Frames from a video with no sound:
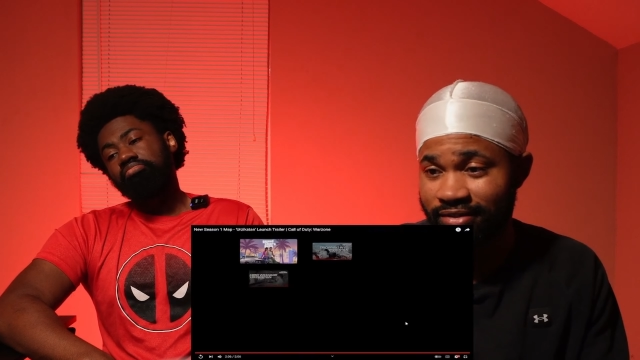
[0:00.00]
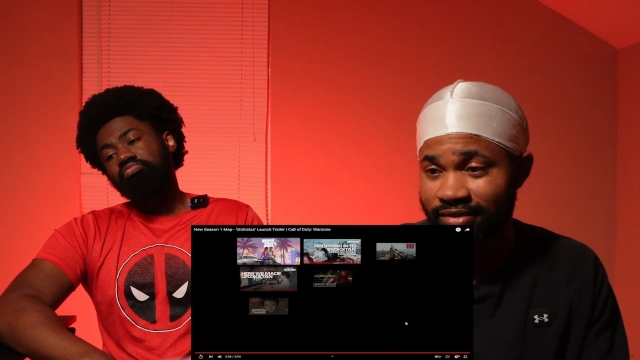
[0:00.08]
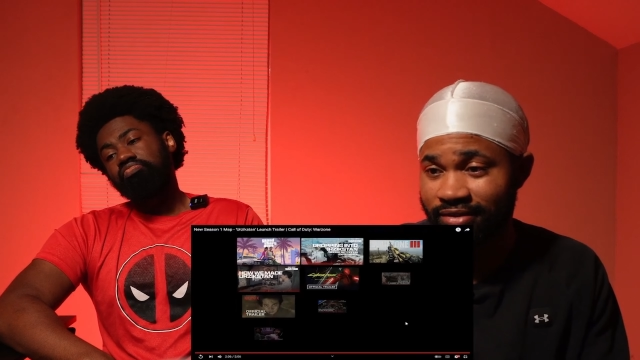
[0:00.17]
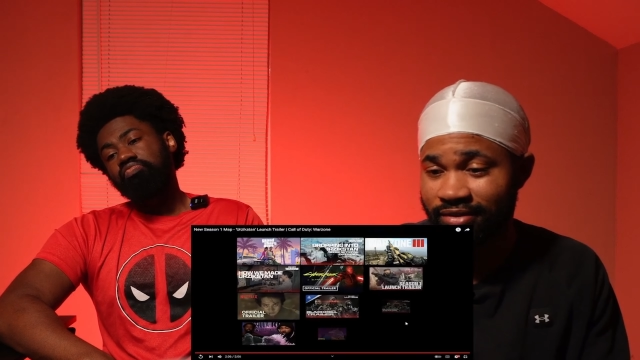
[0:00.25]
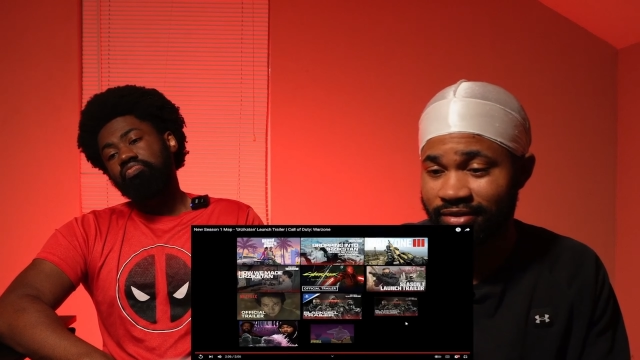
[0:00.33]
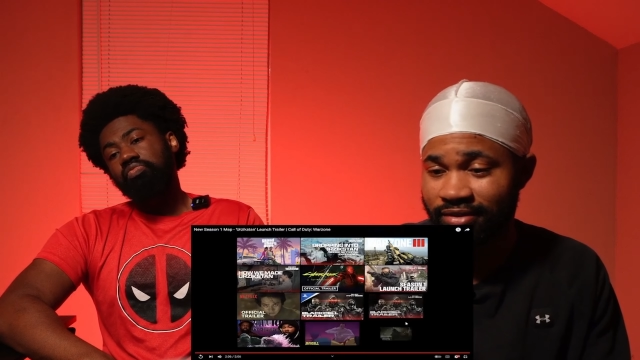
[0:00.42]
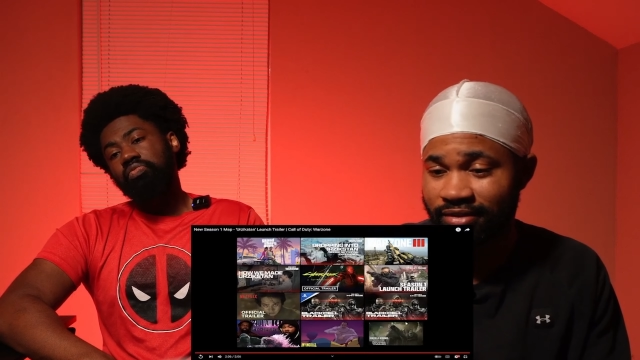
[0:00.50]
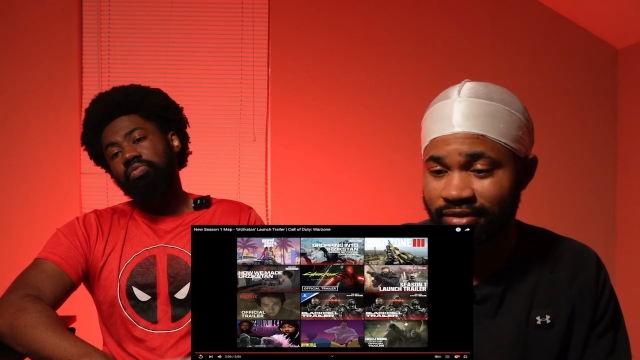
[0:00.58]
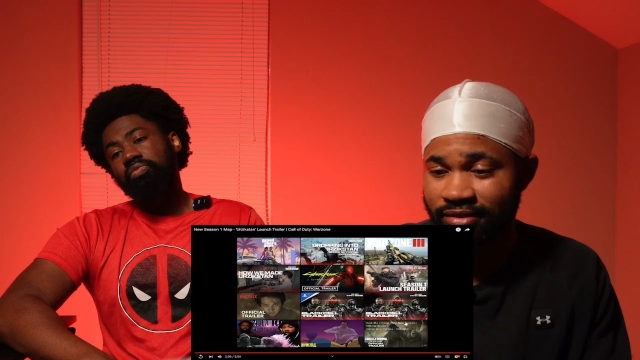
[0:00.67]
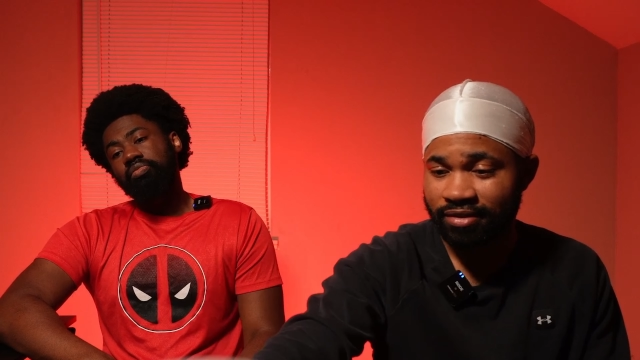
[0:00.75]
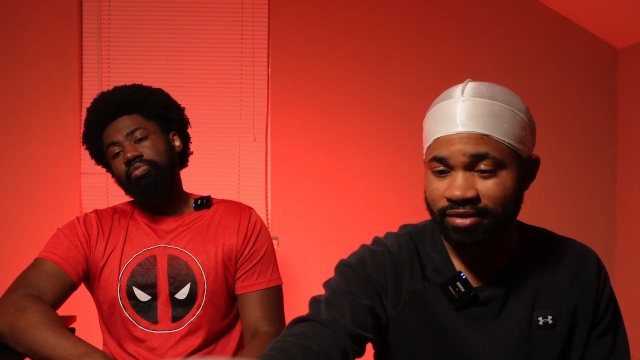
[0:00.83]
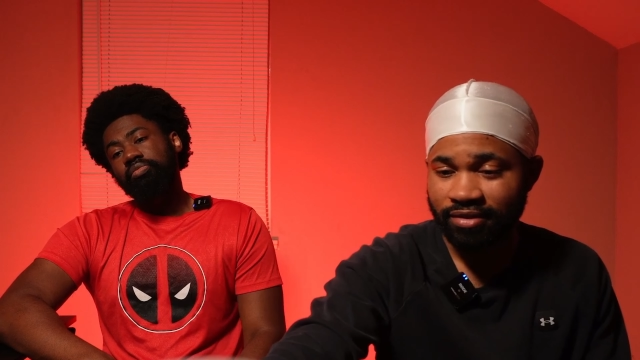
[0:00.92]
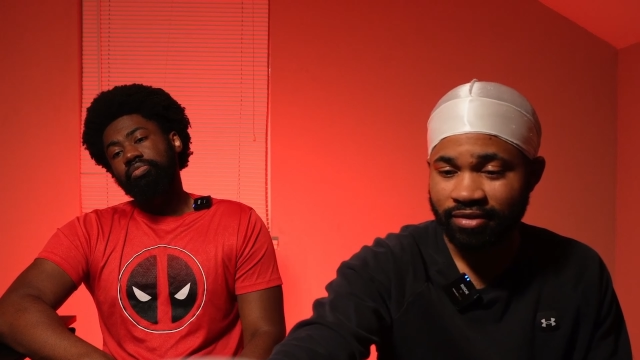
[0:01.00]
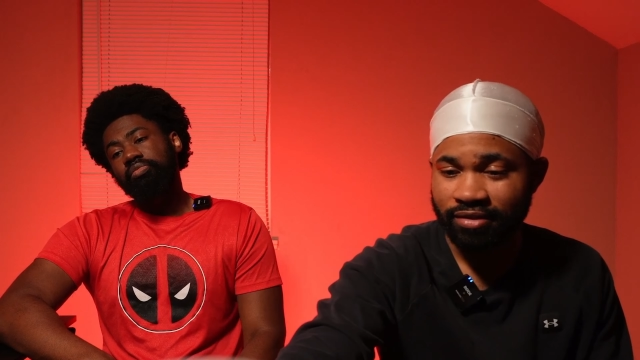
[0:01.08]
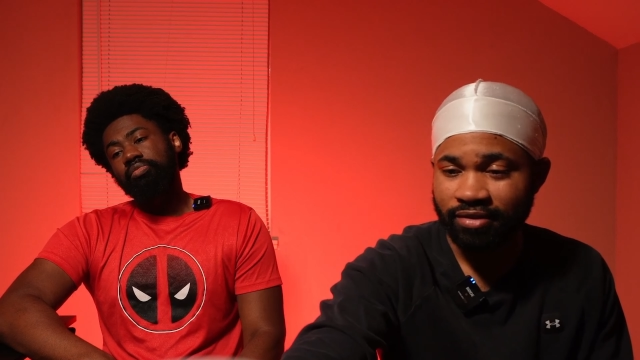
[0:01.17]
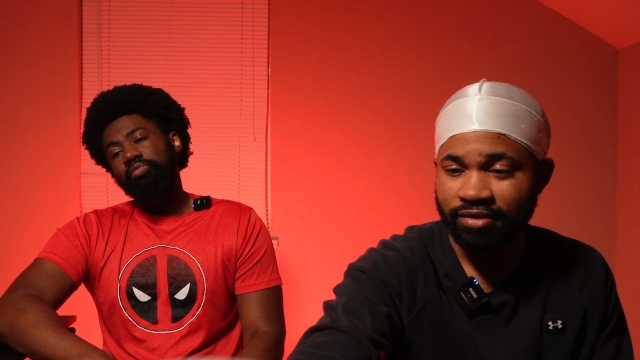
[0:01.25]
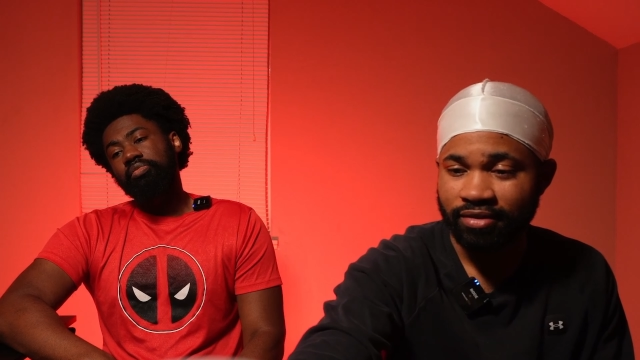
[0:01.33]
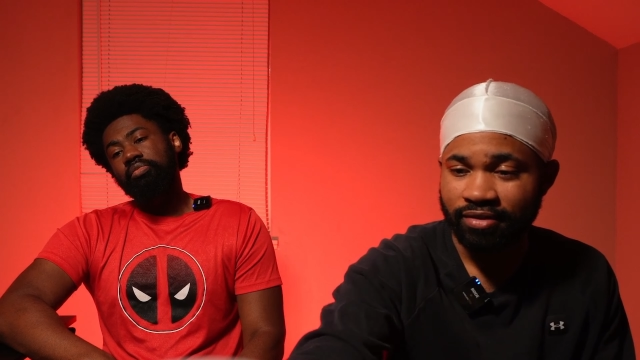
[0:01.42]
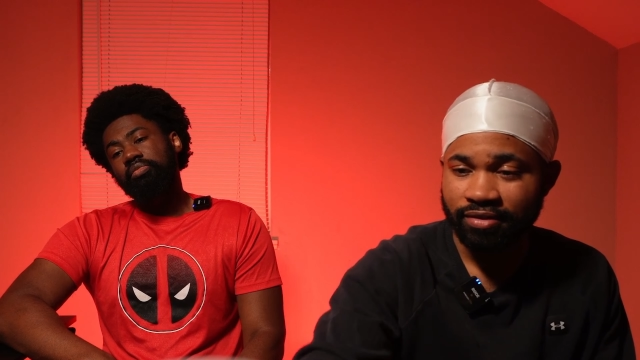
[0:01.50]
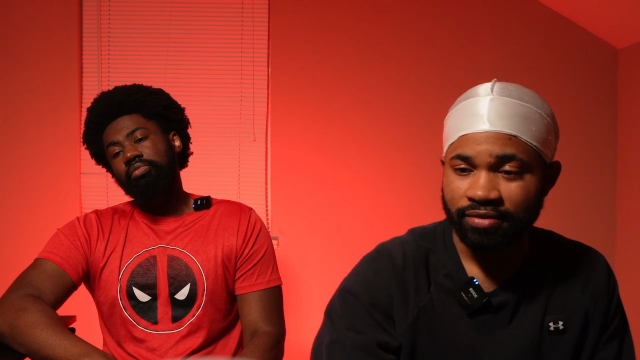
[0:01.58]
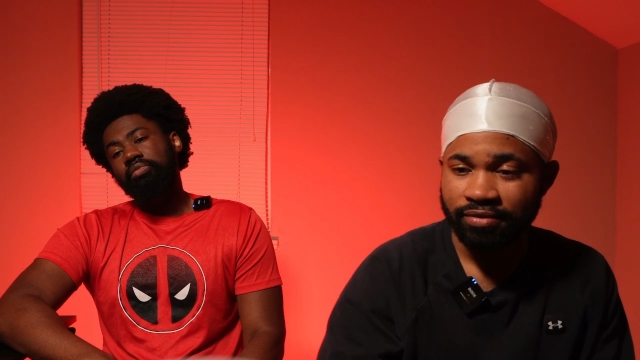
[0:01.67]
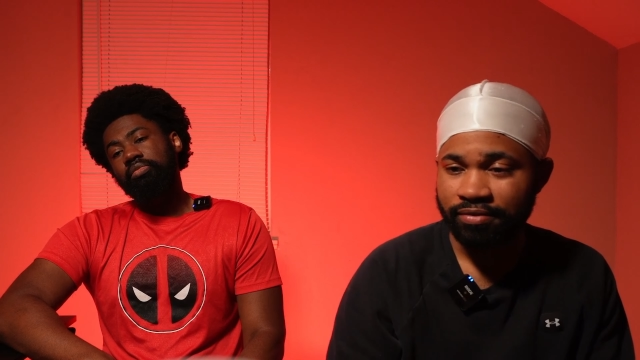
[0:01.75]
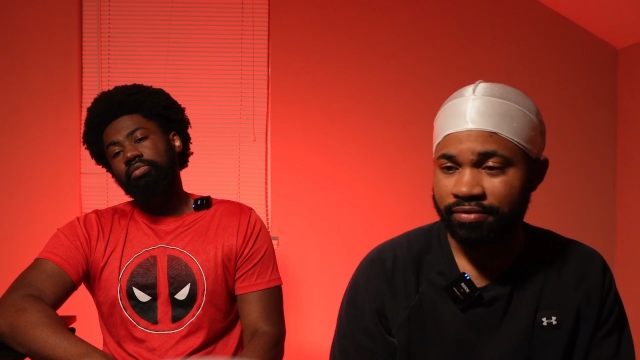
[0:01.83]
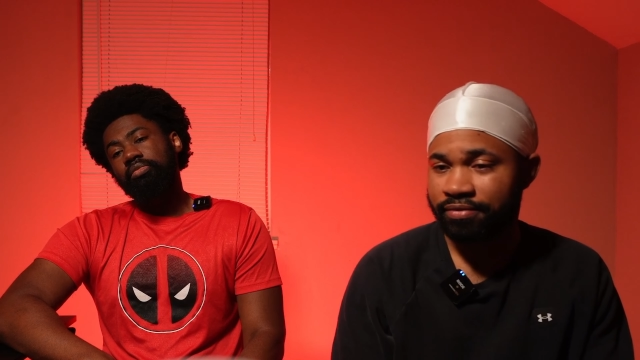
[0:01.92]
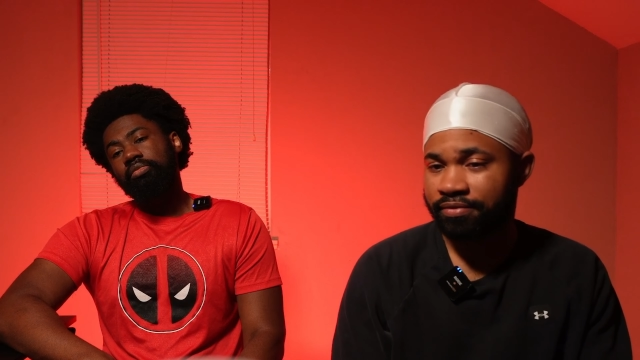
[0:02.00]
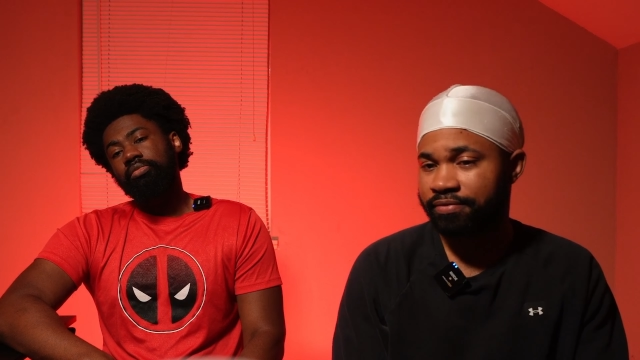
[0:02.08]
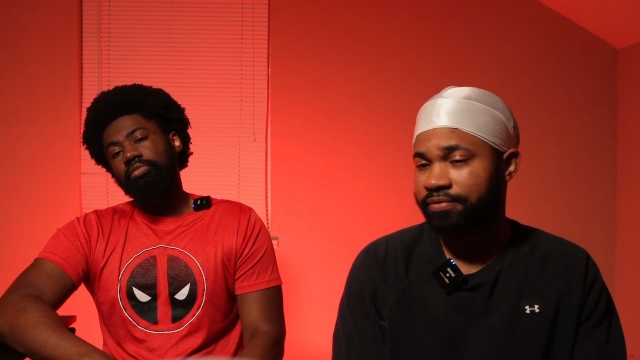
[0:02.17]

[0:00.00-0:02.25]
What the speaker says: No one is speaking in this clip.